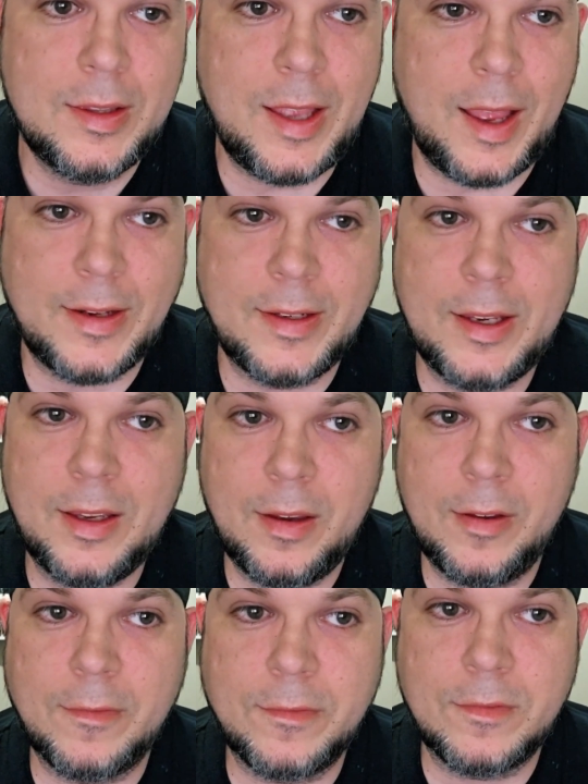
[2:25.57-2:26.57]
the idea
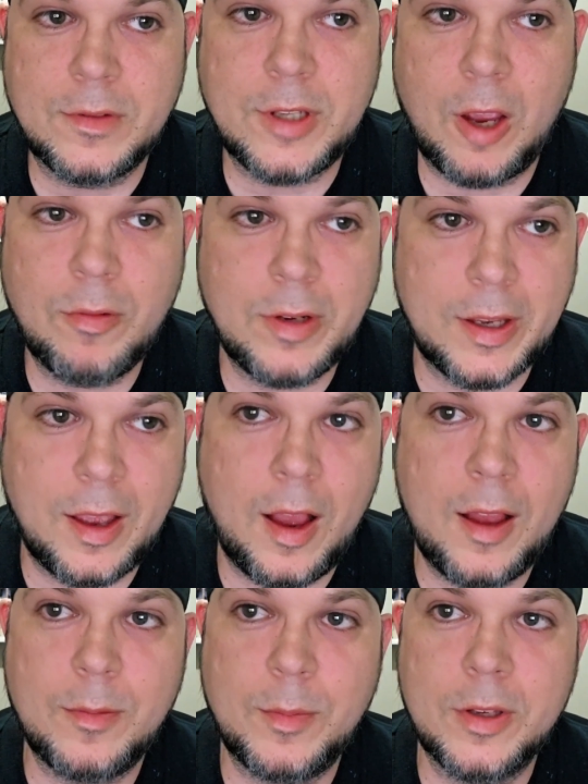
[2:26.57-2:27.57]
of Tony
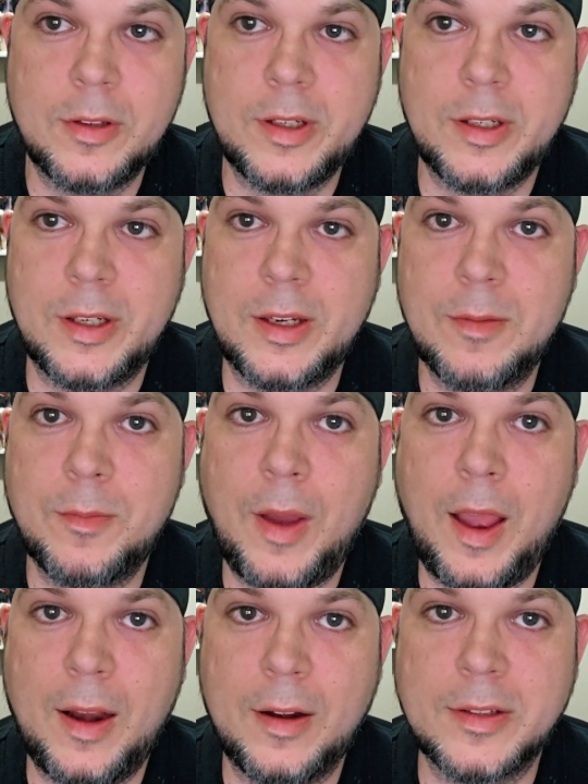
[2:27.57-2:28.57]
Khan building an
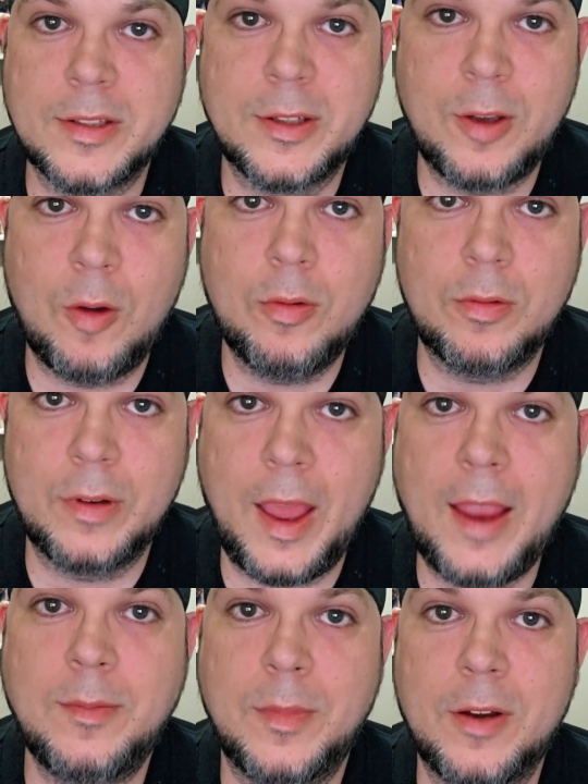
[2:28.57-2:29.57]
empire is a total
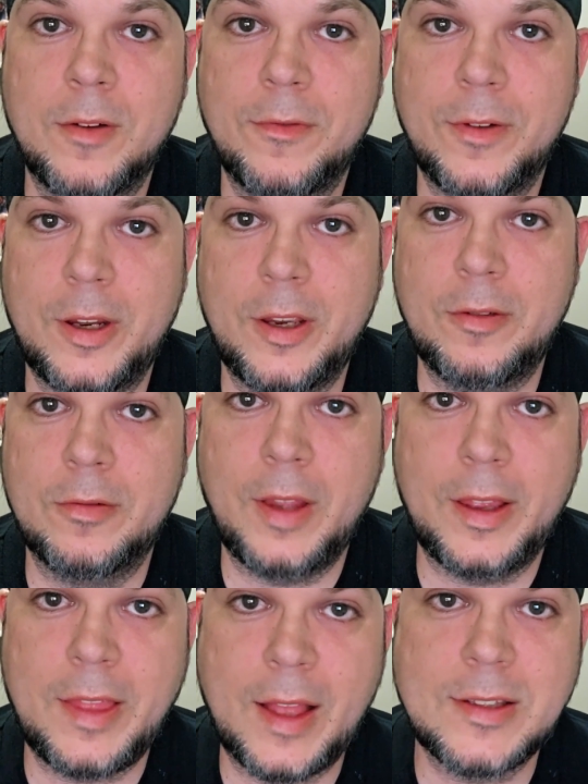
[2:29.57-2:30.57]
nightmare for you.
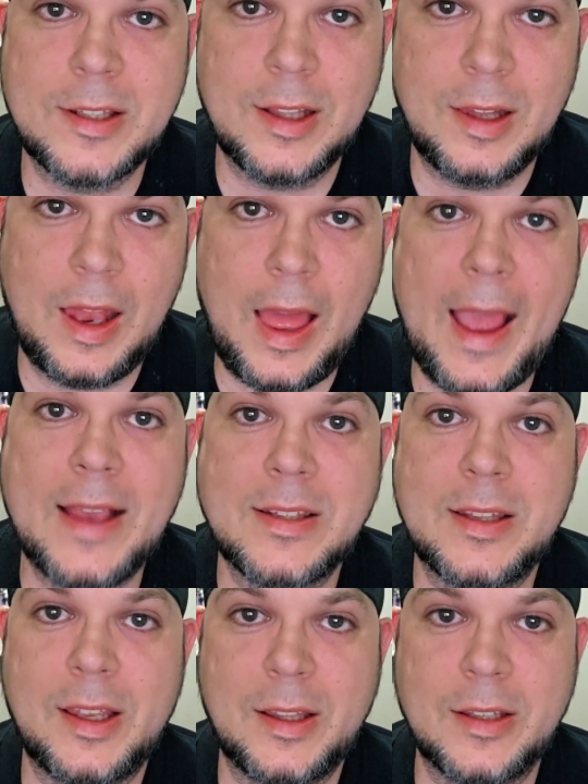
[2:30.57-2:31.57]
Like, that's the
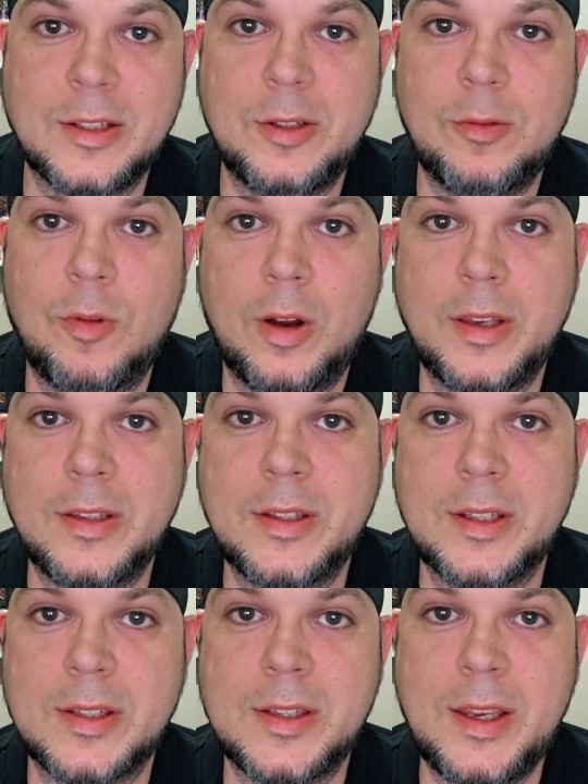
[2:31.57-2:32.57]
last thing that you wanted
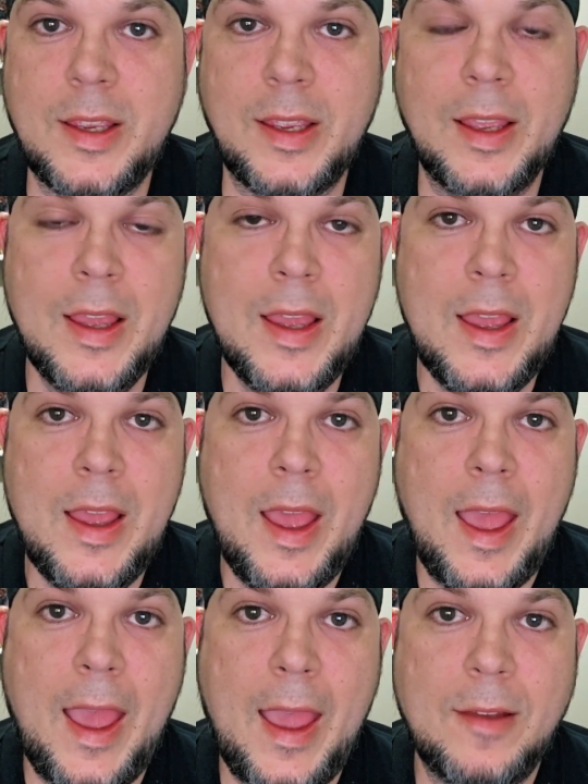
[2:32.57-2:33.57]
to see.
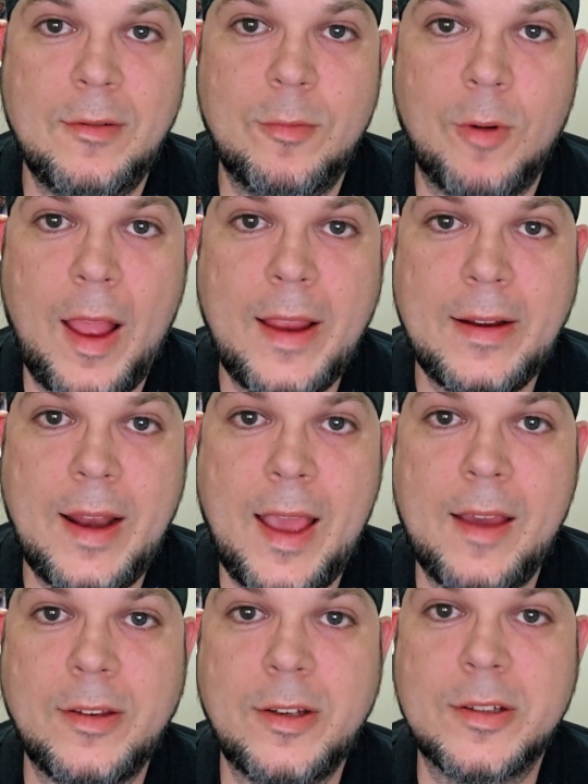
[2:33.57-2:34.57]
And right
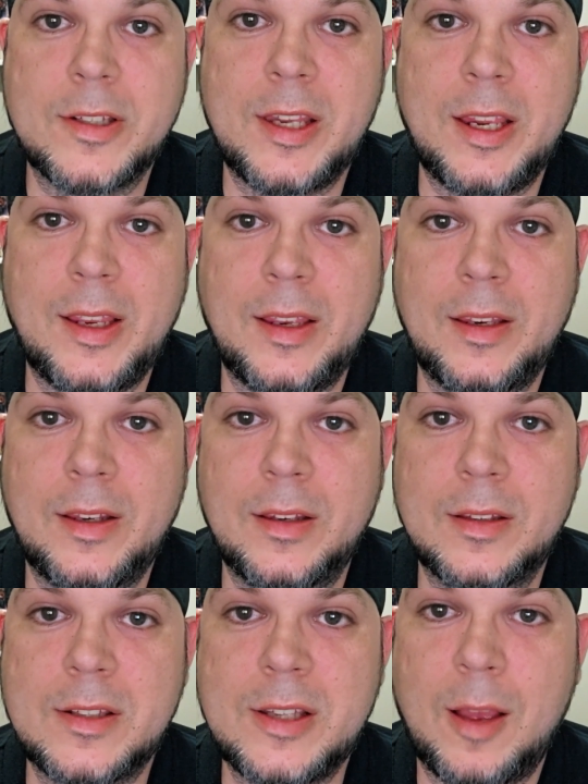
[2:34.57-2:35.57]
now you're
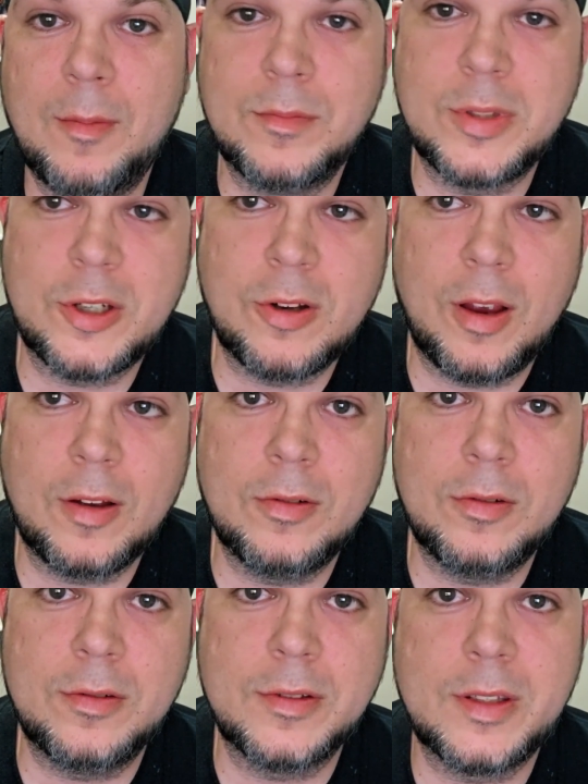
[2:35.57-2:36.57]
seeing some
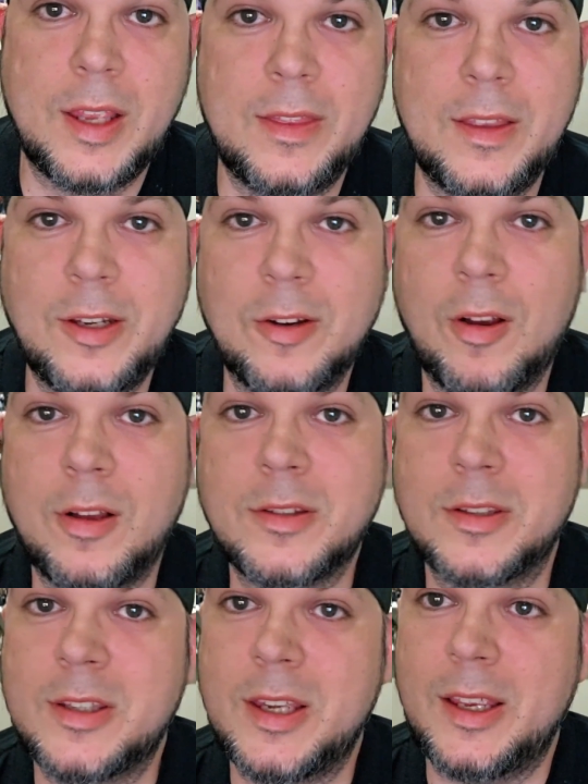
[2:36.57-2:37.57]
struggles, and then you're
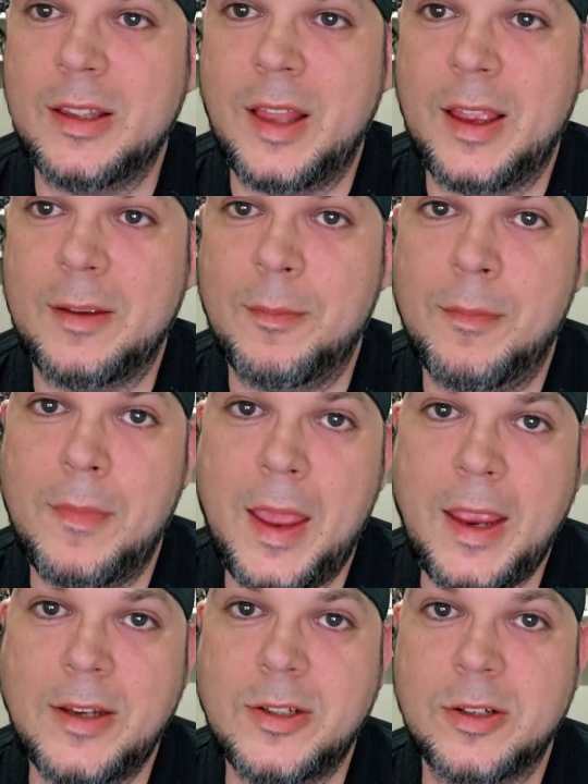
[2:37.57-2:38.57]
also seeing like
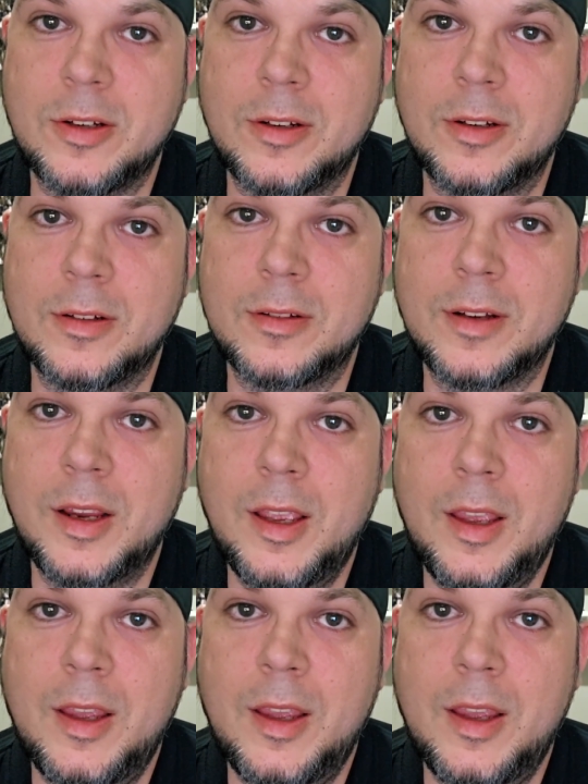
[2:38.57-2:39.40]
major